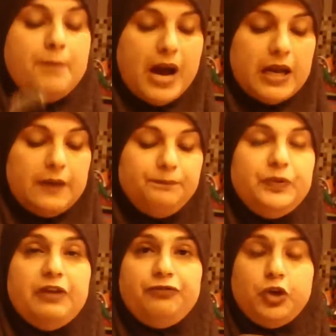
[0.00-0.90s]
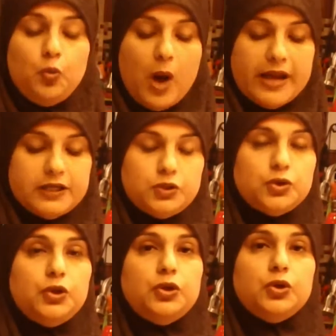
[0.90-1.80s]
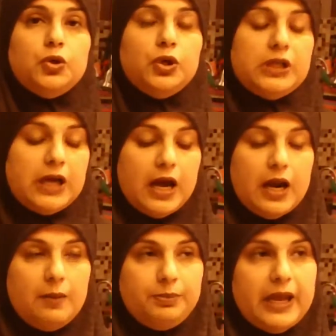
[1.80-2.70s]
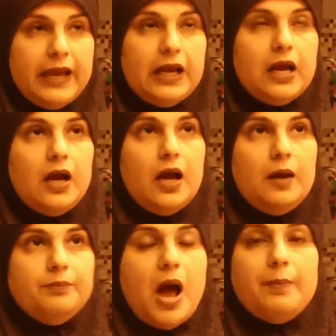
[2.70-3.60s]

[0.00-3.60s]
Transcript: But if you wanted to, you could cut up like um,